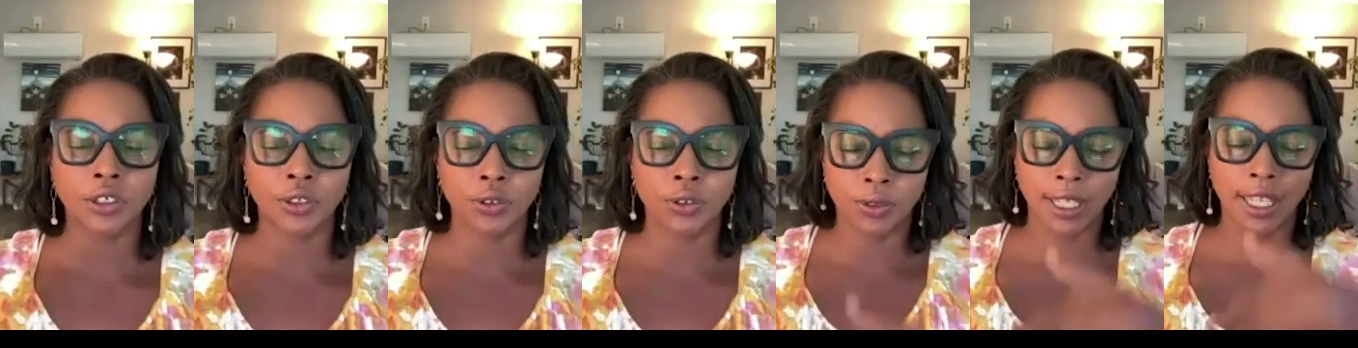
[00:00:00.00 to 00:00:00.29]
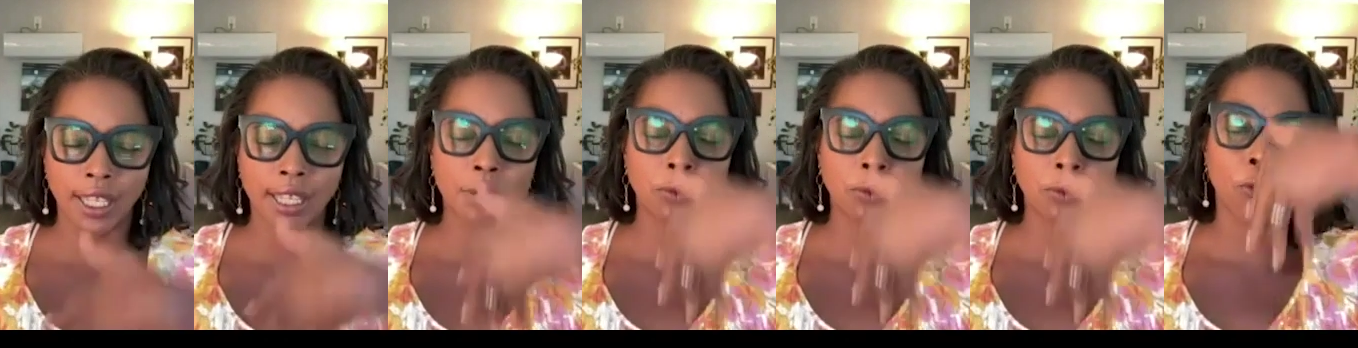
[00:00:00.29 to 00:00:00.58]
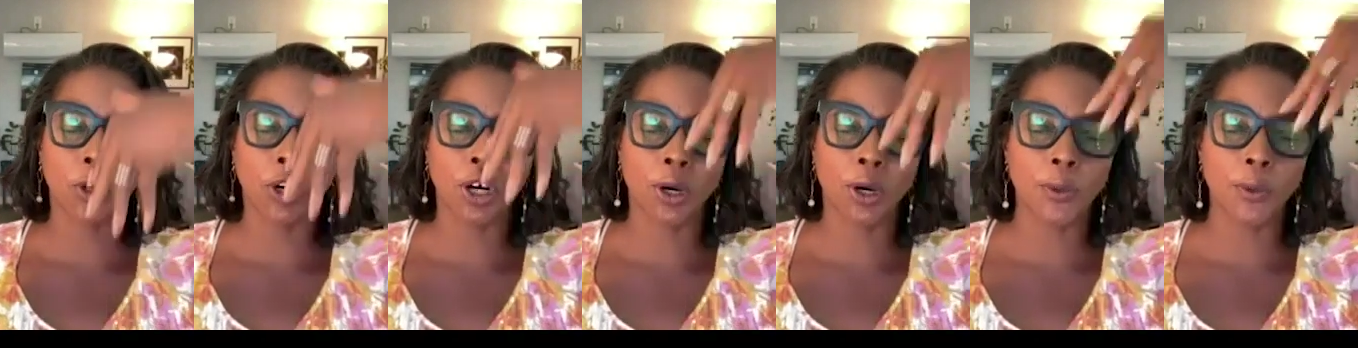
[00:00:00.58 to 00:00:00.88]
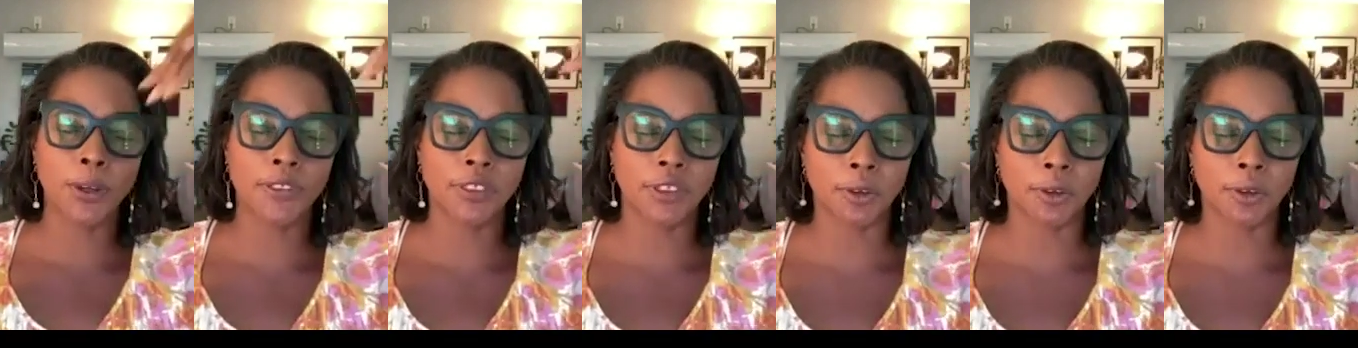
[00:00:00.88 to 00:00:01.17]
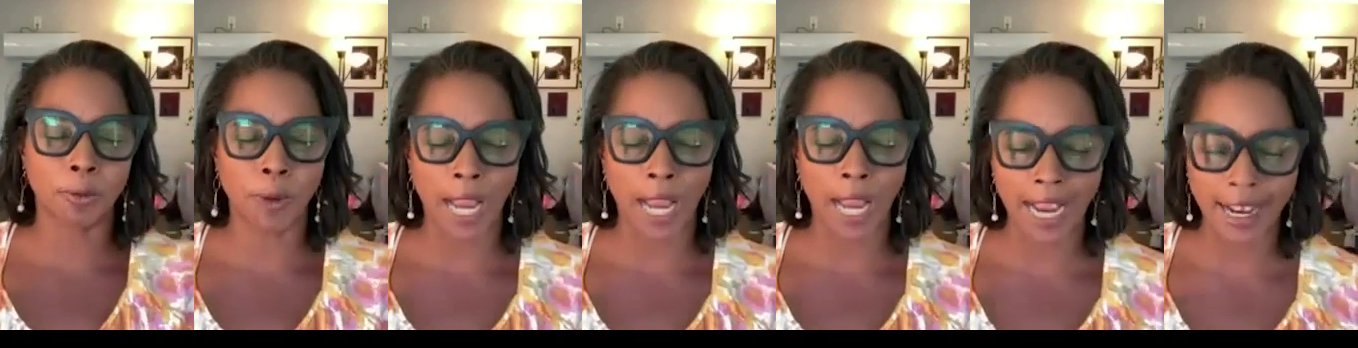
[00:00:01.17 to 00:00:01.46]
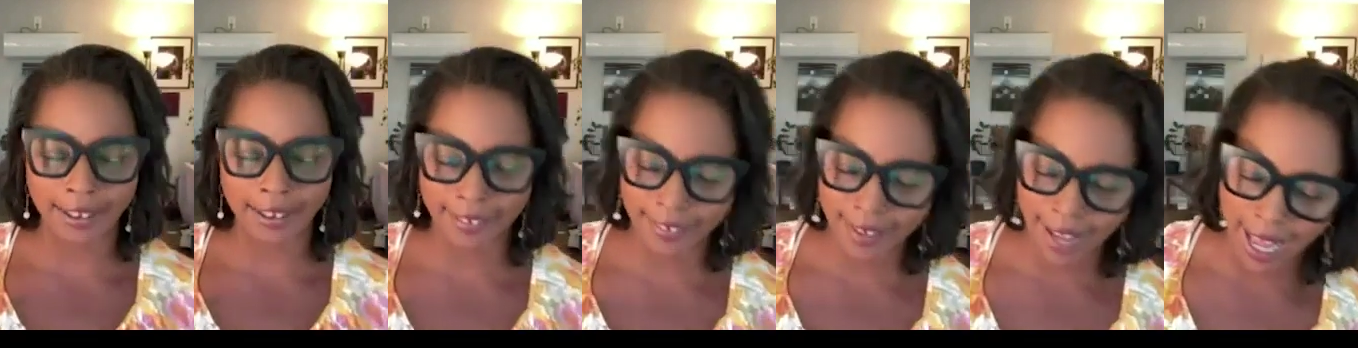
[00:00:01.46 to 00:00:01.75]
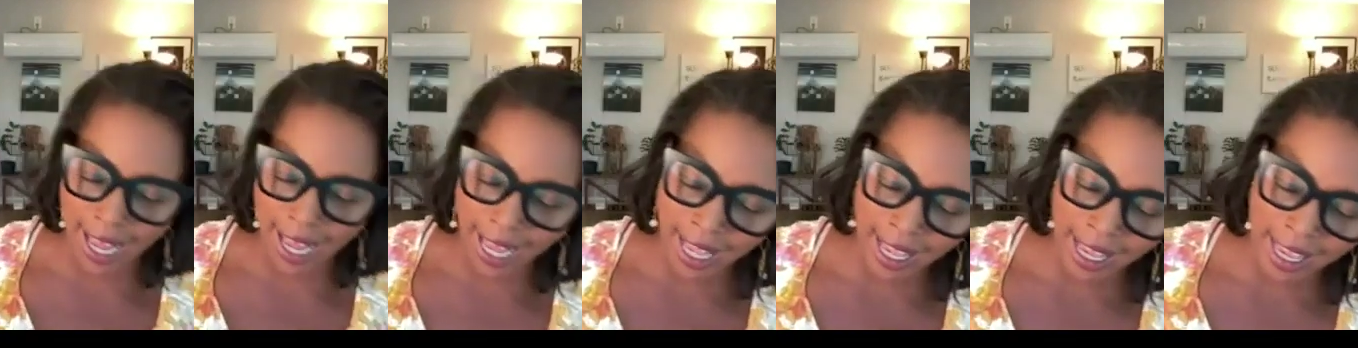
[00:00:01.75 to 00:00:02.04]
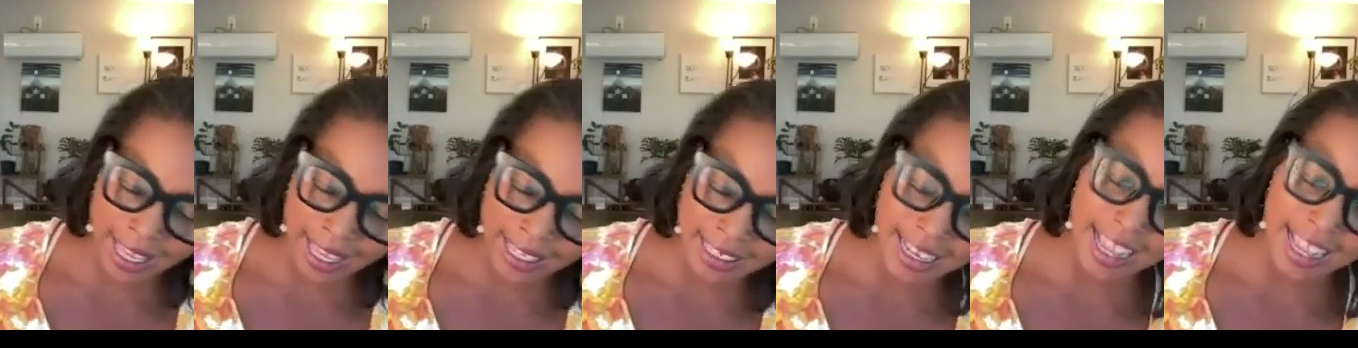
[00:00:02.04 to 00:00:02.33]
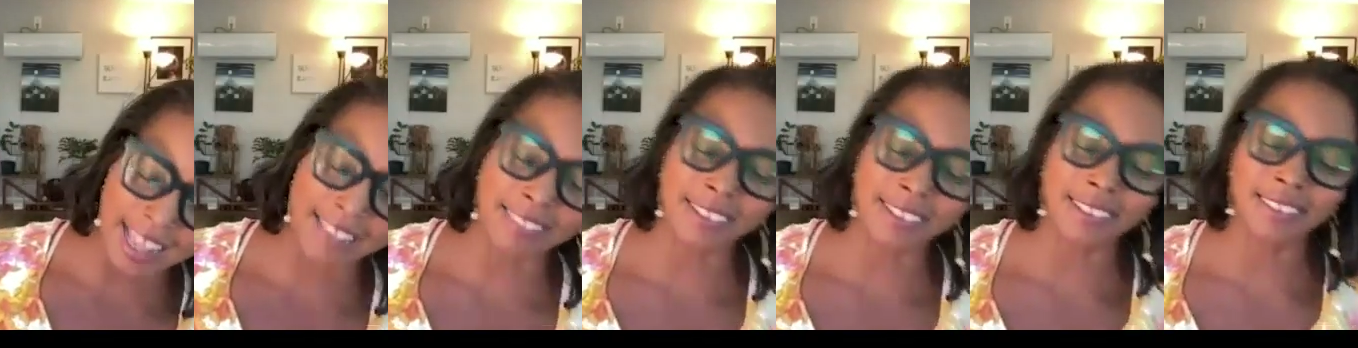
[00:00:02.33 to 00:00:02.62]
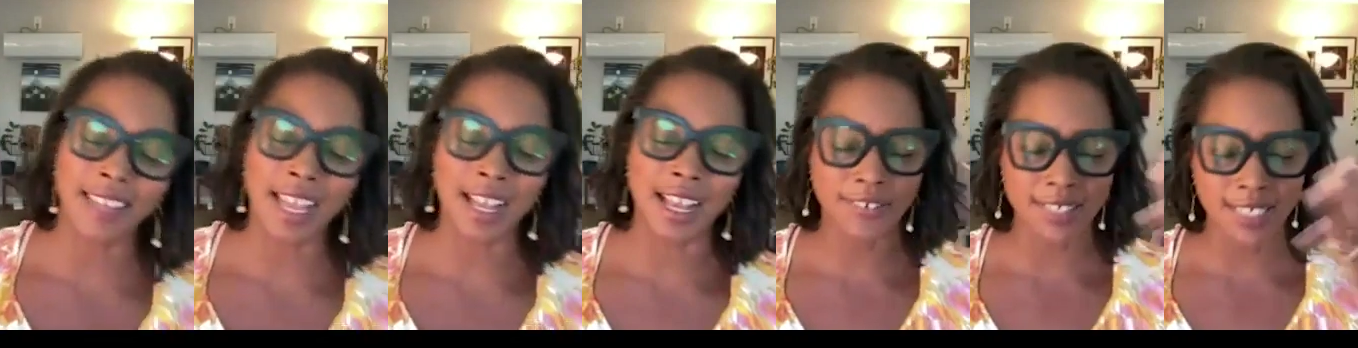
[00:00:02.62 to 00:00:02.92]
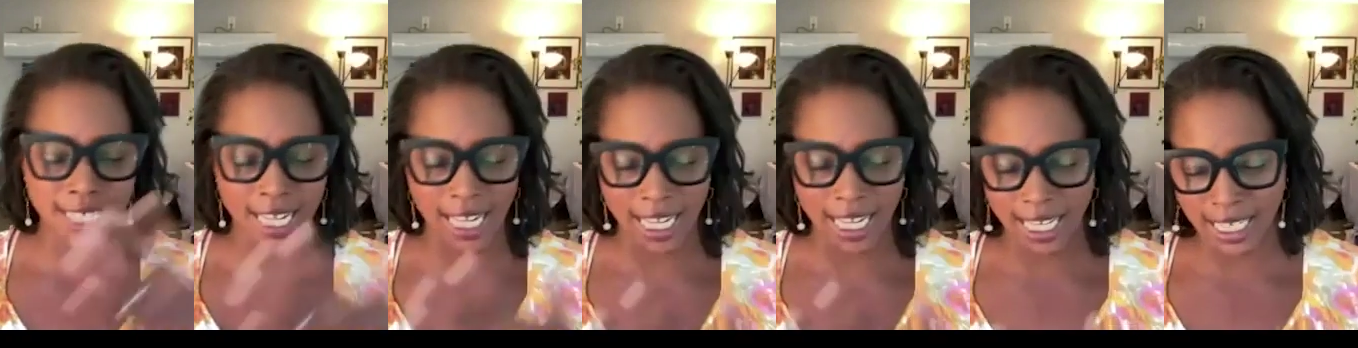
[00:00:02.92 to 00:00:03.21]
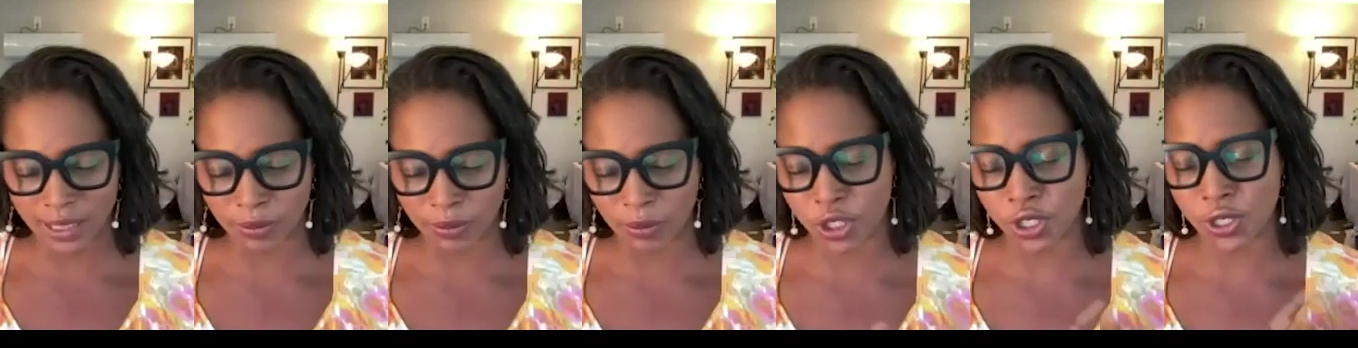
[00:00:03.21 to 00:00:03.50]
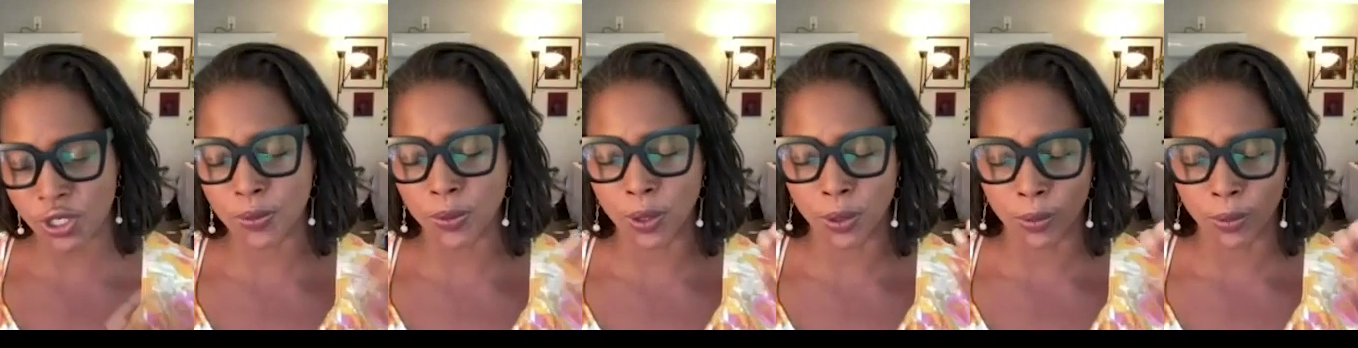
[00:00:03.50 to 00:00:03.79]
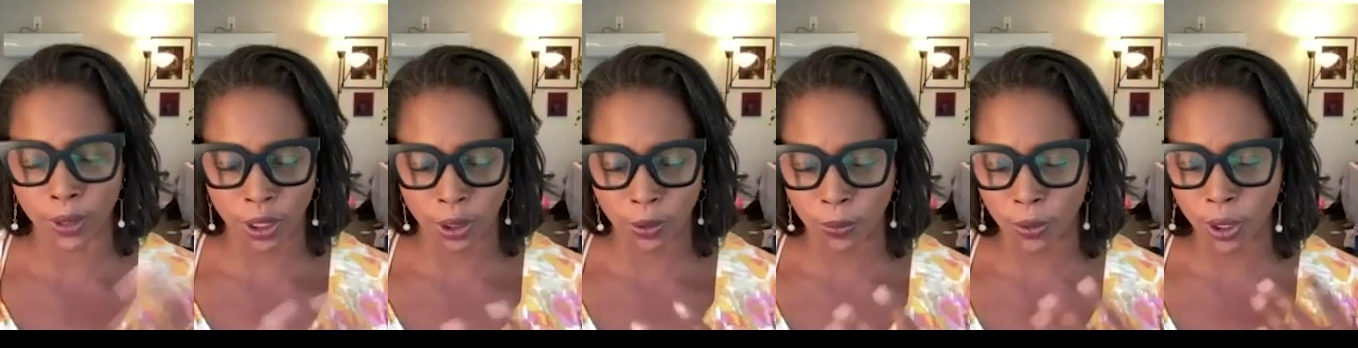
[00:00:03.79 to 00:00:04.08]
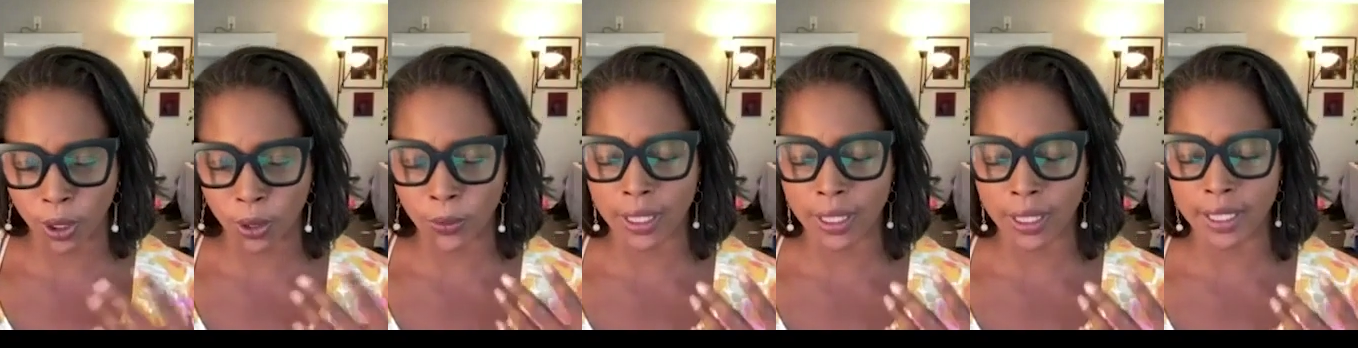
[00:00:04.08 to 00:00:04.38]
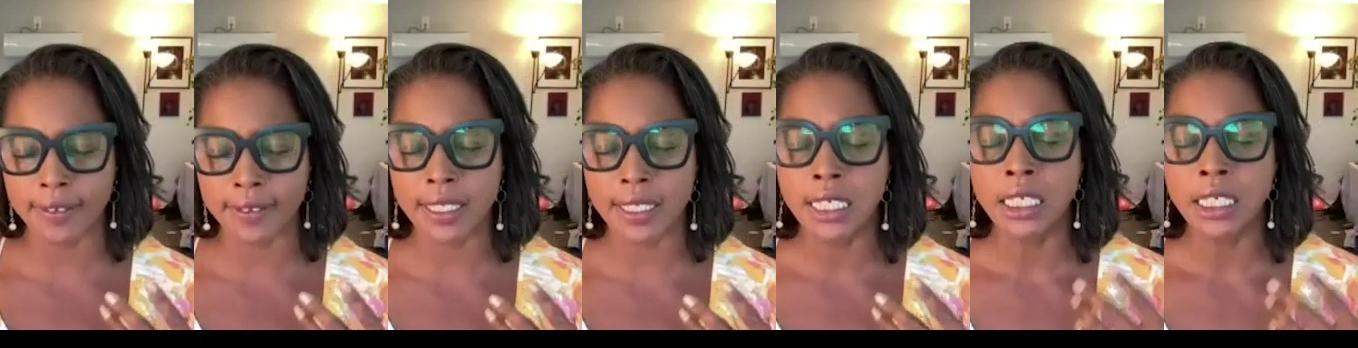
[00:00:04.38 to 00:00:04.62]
you can work with the right side and the left side, which is what we're going to work with.